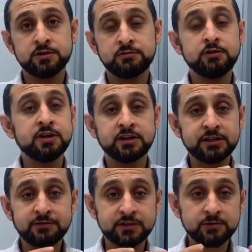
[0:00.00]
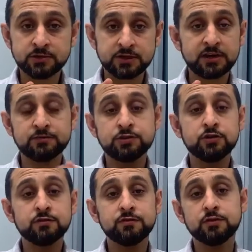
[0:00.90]
their only activity was that to
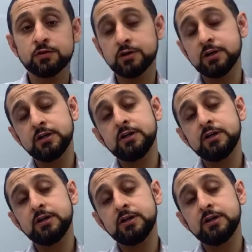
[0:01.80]
look for